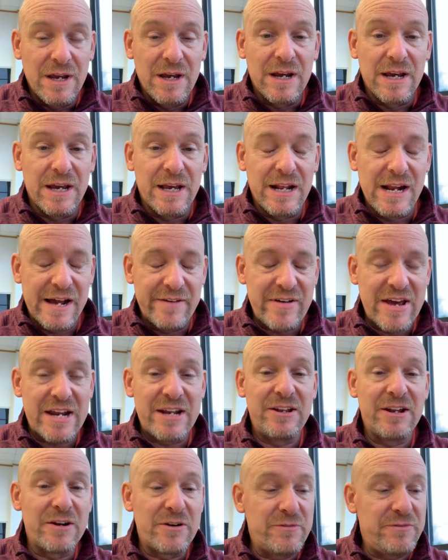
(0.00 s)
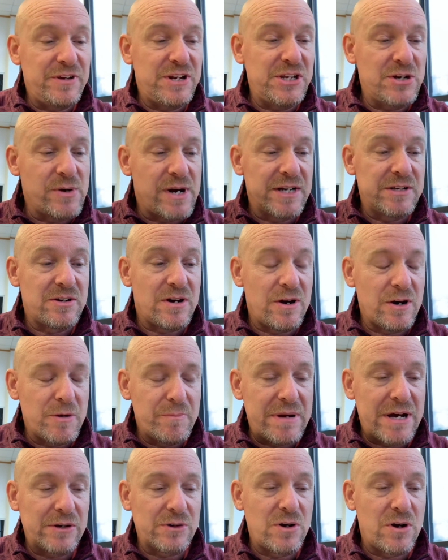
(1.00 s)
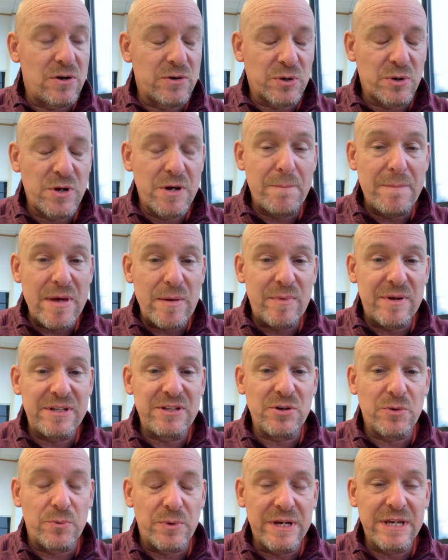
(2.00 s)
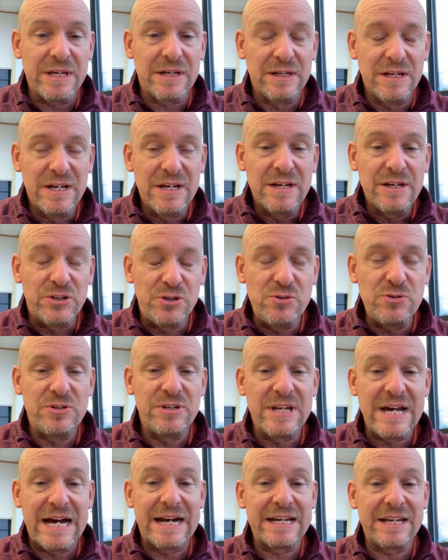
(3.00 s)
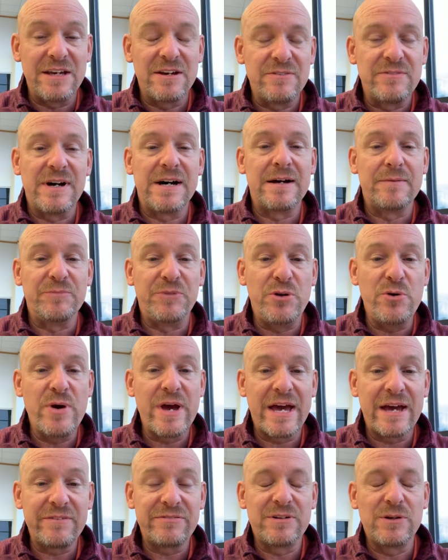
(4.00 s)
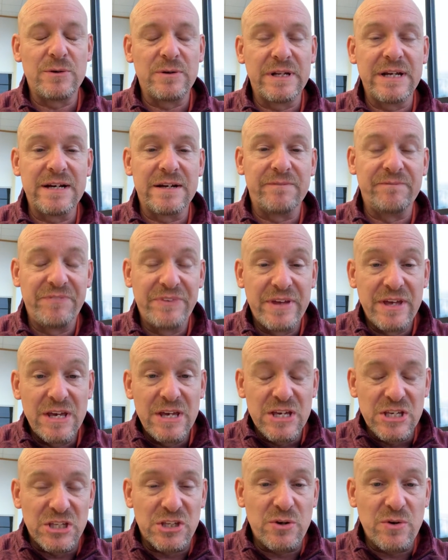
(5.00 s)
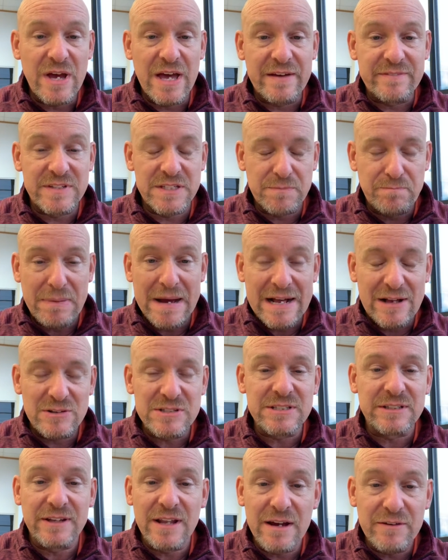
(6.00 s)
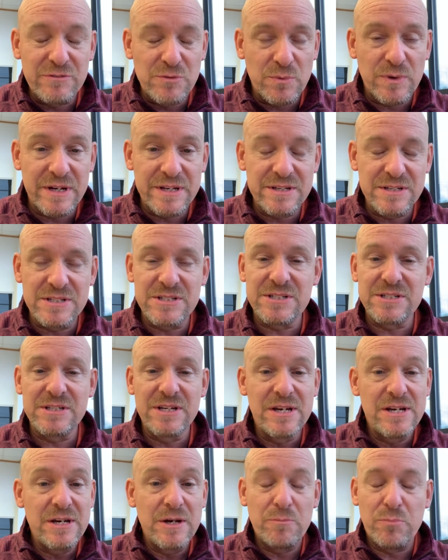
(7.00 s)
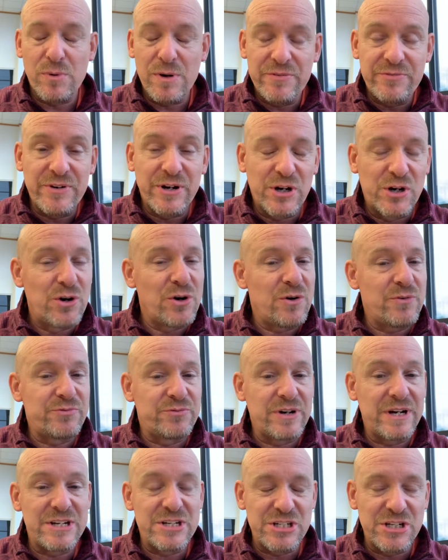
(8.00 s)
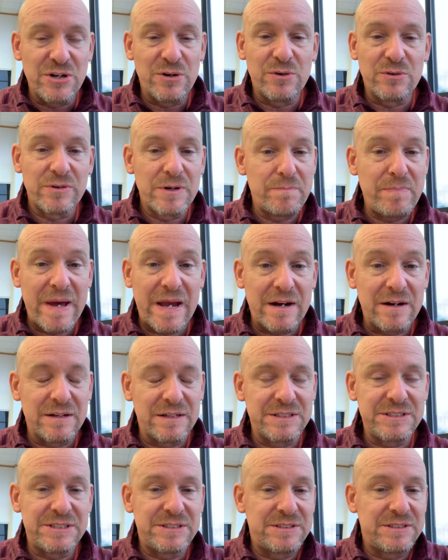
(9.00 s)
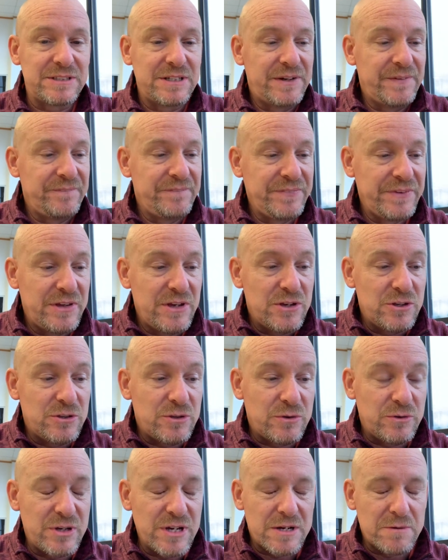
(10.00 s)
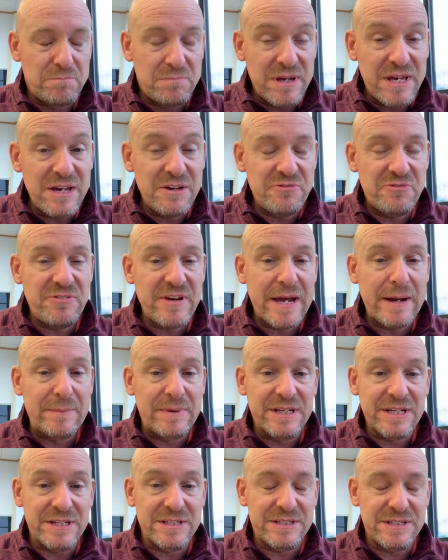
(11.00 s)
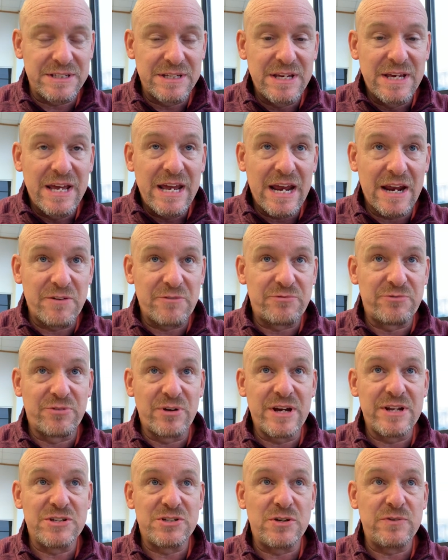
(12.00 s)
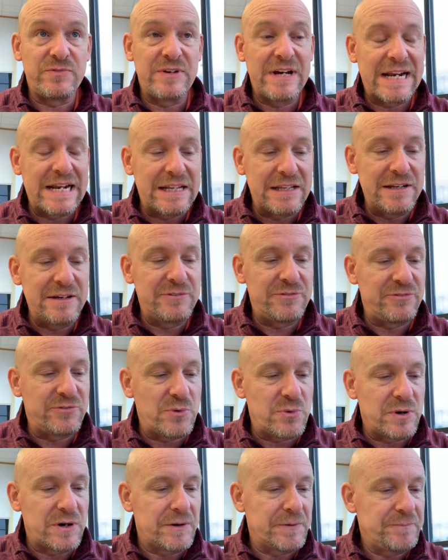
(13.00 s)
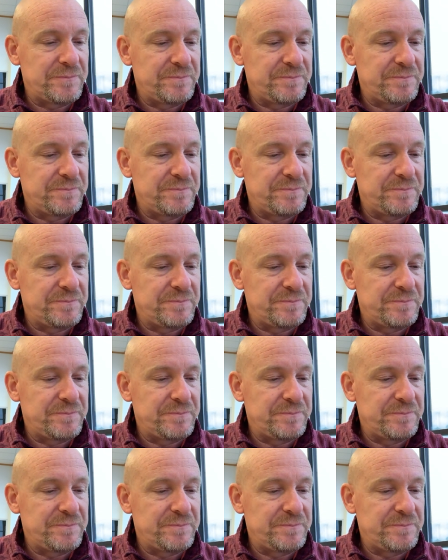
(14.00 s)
And I've had another video I talk about called a commitment to win. You do not give up. You have to live. You have spouse, loved ones, boyfriend, girlfriend, children, parents. You got a big families and friends you've got to live for.